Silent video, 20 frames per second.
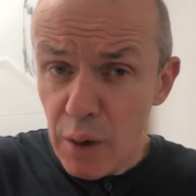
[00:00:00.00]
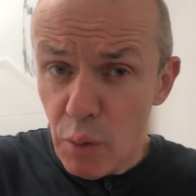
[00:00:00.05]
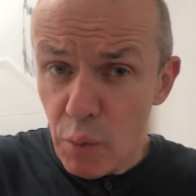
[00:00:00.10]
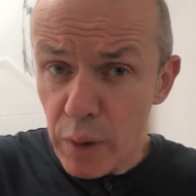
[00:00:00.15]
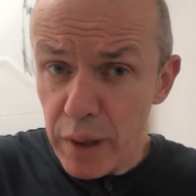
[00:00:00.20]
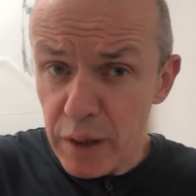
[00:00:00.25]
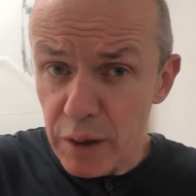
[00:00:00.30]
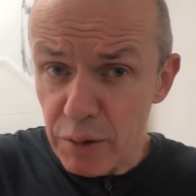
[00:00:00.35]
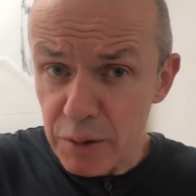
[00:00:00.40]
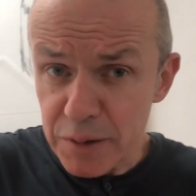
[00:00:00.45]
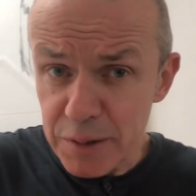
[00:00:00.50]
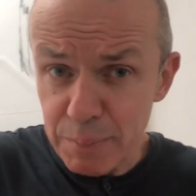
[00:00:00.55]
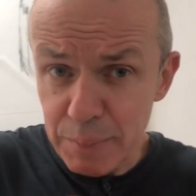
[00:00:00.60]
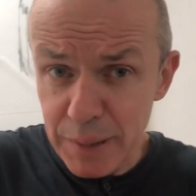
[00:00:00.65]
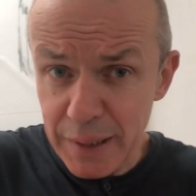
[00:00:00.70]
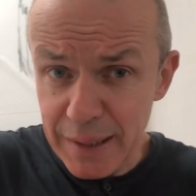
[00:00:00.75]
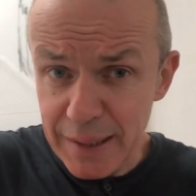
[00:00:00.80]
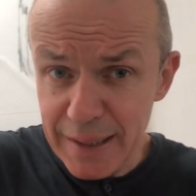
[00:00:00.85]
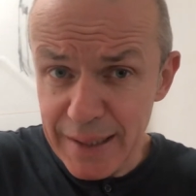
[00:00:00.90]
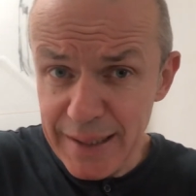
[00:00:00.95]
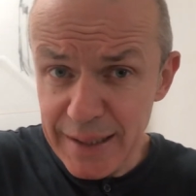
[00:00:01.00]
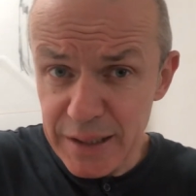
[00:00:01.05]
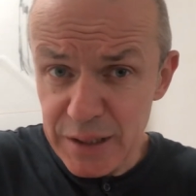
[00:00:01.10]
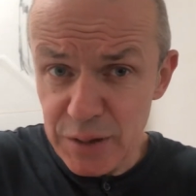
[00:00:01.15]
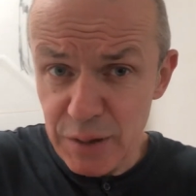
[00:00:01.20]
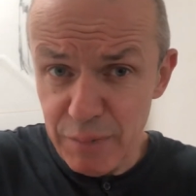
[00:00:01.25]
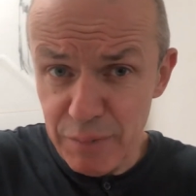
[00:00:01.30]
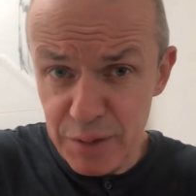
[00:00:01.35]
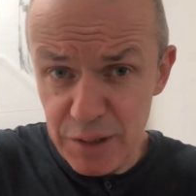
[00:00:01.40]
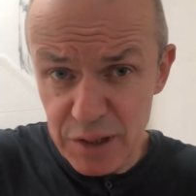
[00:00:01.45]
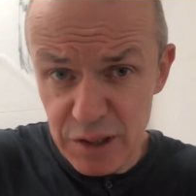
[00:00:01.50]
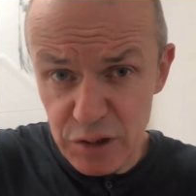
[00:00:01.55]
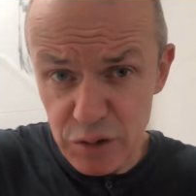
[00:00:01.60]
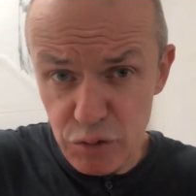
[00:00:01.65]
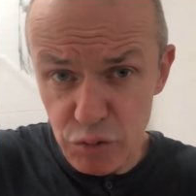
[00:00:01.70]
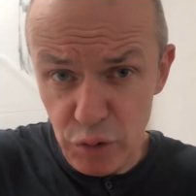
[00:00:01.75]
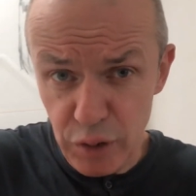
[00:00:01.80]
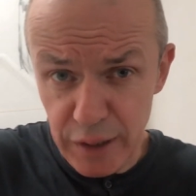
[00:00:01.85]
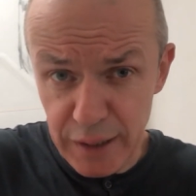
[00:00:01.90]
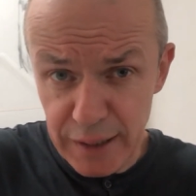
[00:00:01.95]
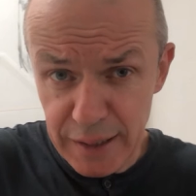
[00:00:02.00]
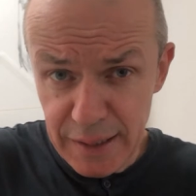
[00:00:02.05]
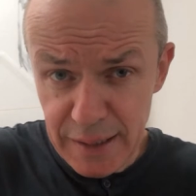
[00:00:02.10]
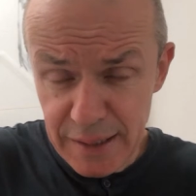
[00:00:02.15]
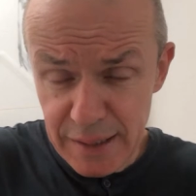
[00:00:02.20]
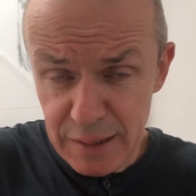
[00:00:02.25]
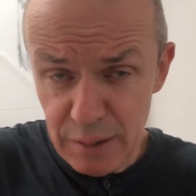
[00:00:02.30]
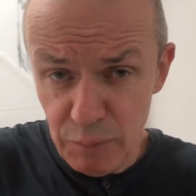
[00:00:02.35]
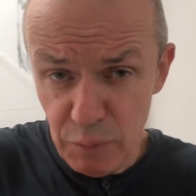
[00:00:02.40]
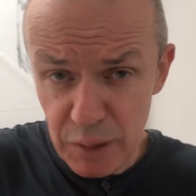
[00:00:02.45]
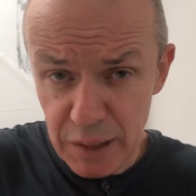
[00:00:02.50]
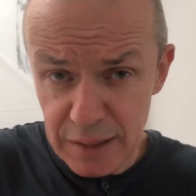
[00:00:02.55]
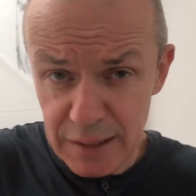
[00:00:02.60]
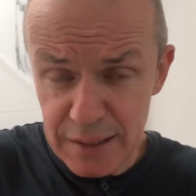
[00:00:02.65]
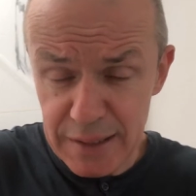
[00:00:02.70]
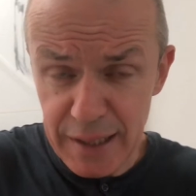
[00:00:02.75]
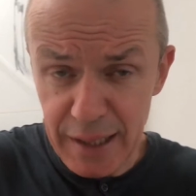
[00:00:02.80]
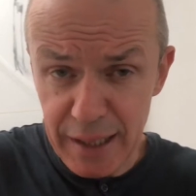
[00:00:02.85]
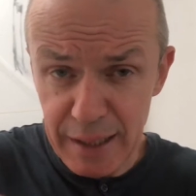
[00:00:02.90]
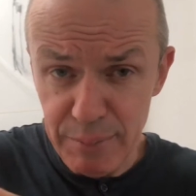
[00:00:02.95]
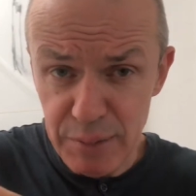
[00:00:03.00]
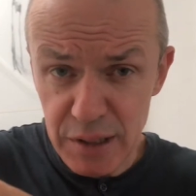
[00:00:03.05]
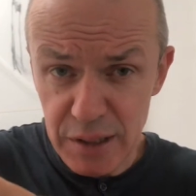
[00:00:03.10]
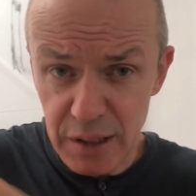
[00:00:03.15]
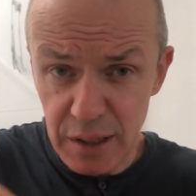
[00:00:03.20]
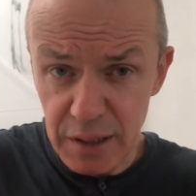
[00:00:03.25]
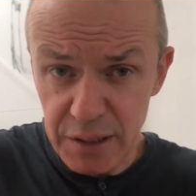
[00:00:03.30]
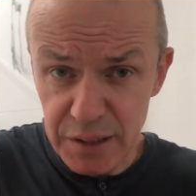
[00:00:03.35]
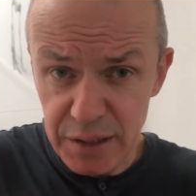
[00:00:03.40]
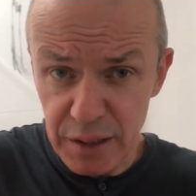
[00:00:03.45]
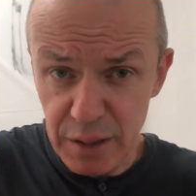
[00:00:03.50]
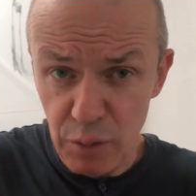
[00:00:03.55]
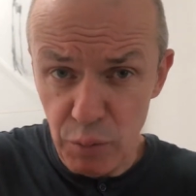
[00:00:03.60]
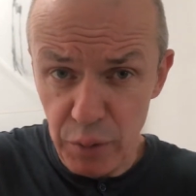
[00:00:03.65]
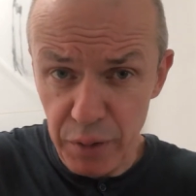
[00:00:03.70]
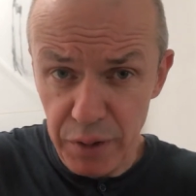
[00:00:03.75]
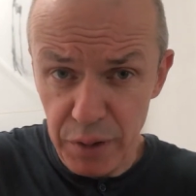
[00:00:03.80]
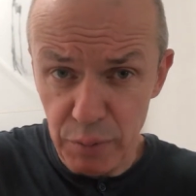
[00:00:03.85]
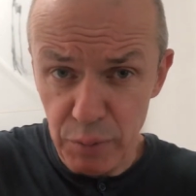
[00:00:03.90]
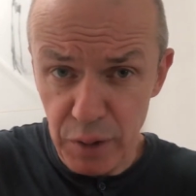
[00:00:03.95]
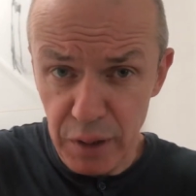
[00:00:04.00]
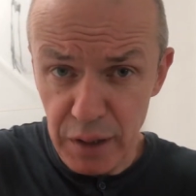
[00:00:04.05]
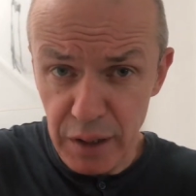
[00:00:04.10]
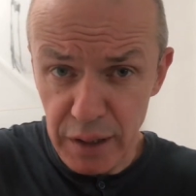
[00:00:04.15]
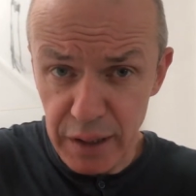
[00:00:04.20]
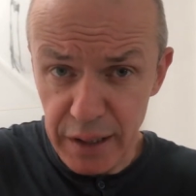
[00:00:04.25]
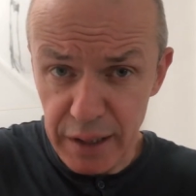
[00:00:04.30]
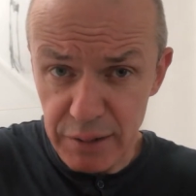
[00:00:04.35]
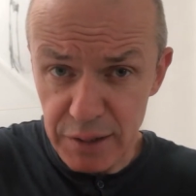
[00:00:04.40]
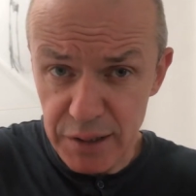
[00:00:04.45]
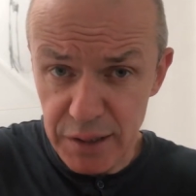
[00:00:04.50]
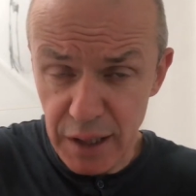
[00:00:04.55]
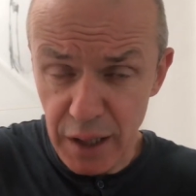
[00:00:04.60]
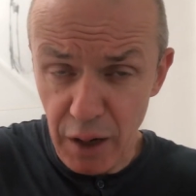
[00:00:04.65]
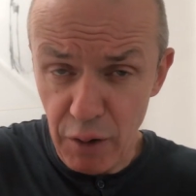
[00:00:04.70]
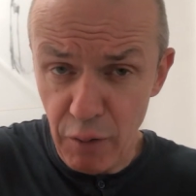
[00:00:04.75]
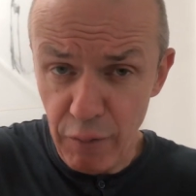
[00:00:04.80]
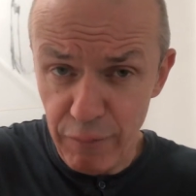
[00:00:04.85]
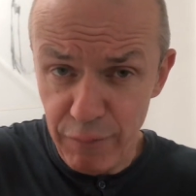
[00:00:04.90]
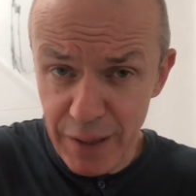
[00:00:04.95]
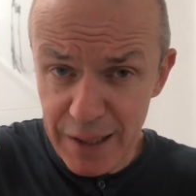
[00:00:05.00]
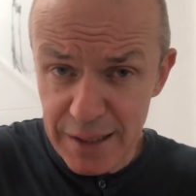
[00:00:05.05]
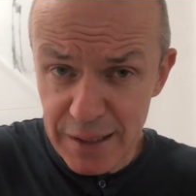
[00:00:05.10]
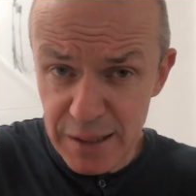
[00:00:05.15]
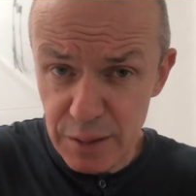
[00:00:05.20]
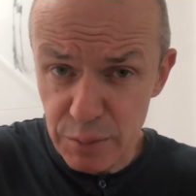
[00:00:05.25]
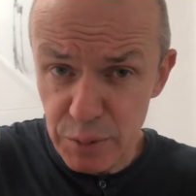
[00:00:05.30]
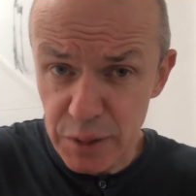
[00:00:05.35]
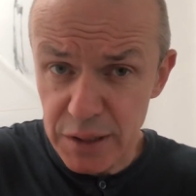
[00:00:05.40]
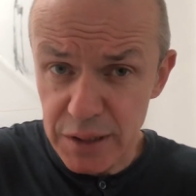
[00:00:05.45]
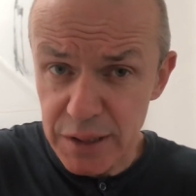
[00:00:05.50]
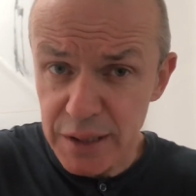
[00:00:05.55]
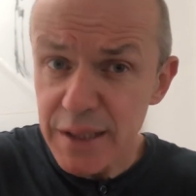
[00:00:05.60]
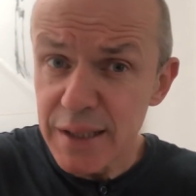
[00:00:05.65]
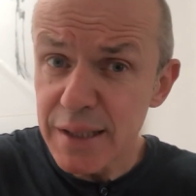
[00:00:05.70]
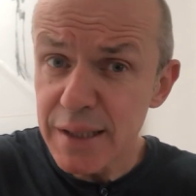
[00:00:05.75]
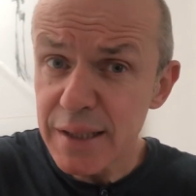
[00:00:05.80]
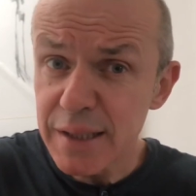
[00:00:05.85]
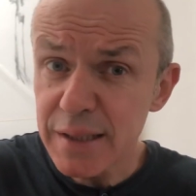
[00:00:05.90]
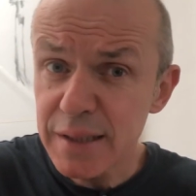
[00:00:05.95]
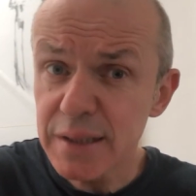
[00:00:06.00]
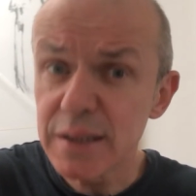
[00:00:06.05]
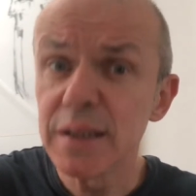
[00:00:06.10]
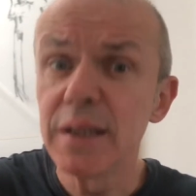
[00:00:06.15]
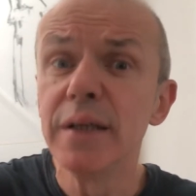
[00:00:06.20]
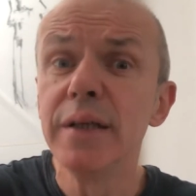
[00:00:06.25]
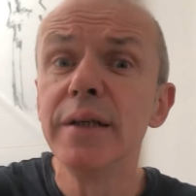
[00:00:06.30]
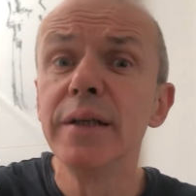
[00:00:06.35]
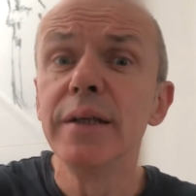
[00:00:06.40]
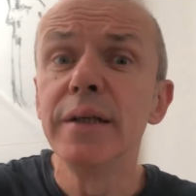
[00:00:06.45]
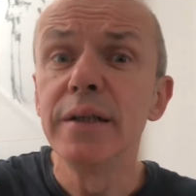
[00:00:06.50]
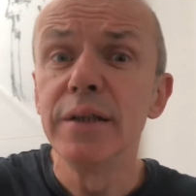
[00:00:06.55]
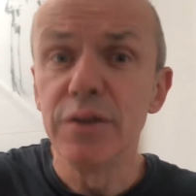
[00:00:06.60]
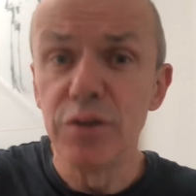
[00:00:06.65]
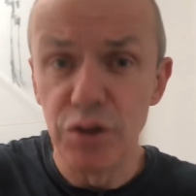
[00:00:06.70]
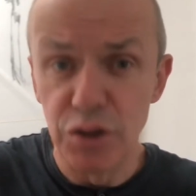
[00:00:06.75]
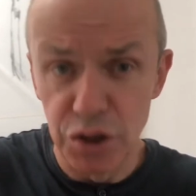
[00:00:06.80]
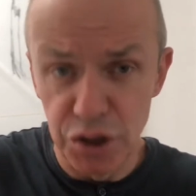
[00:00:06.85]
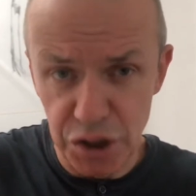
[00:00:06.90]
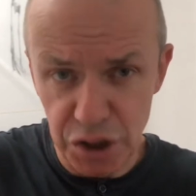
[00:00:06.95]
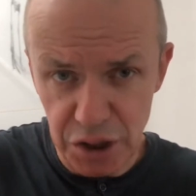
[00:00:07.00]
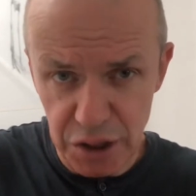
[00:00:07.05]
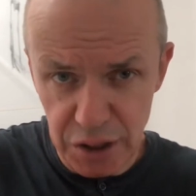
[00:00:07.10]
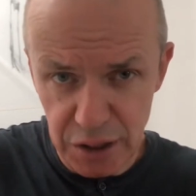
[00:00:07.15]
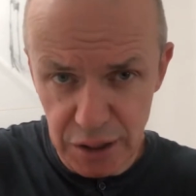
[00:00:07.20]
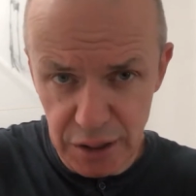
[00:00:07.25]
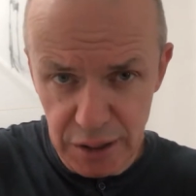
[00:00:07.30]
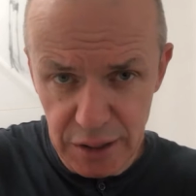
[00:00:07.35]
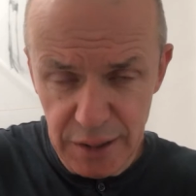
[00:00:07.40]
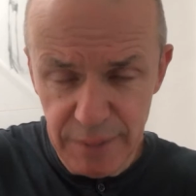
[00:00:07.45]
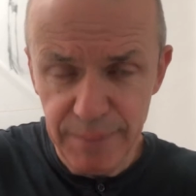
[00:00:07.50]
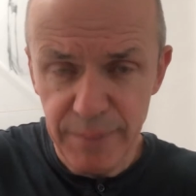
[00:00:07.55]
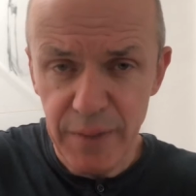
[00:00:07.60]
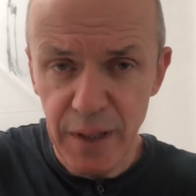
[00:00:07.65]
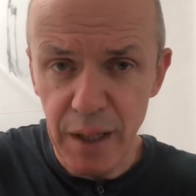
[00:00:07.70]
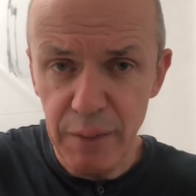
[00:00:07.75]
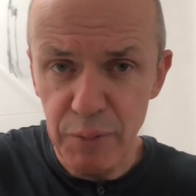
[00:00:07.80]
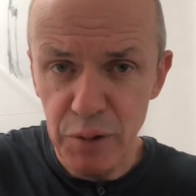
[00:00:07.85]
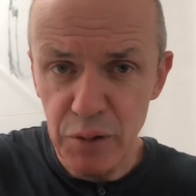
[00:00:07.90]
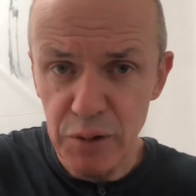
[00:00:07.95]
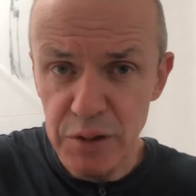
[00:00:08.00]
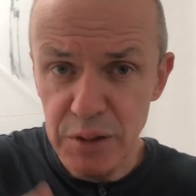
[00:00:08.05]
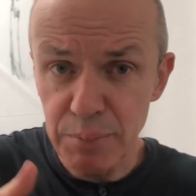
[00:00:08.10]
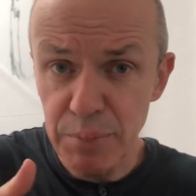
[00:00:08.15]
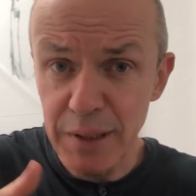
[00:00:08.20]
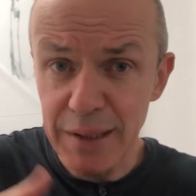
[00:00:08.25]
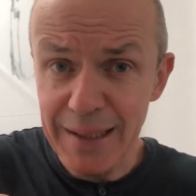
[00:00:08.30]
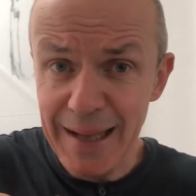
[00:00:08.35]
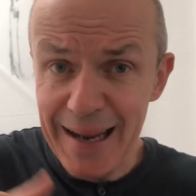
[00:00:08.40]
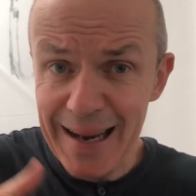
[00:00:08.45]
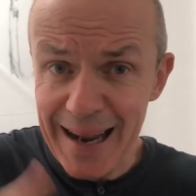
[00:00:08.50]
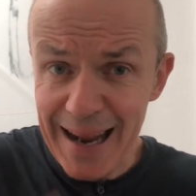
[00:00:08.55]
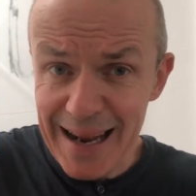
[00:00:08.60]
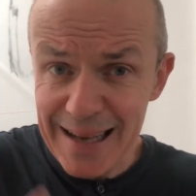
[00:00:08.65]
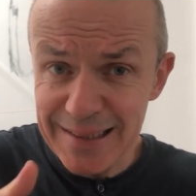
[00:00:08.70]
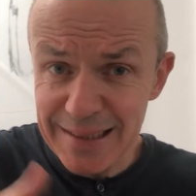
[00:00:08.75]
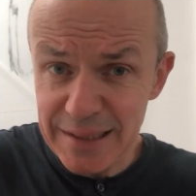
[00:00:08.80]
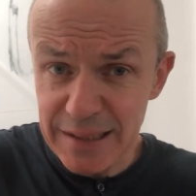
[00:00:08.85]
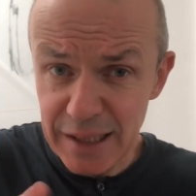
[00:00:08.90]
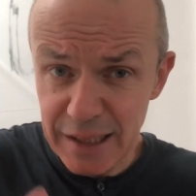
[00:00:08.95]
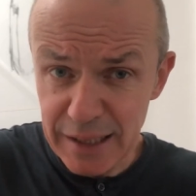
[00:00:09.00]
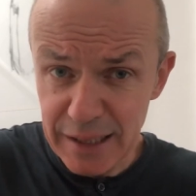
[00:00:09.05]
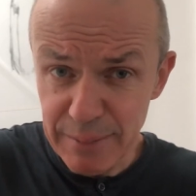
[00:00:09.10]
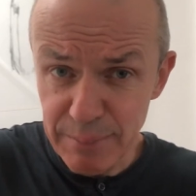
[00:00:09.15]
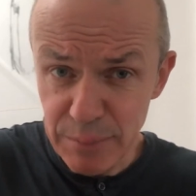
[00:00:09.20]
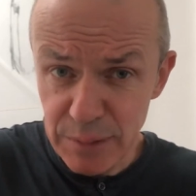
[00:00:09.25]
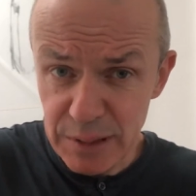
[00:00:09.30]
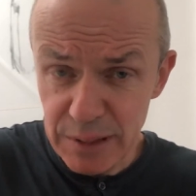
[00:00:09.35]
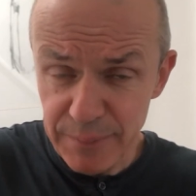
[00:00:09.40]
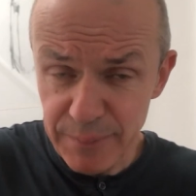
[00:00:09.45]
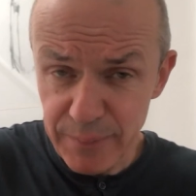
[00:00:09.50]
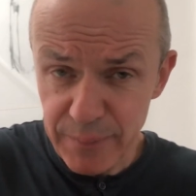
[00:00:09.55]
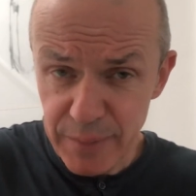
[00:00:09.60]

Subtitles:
We're going to play each of the strings one at a time, starting with the one nearest our face, which is G, and we're going to play that 8 times.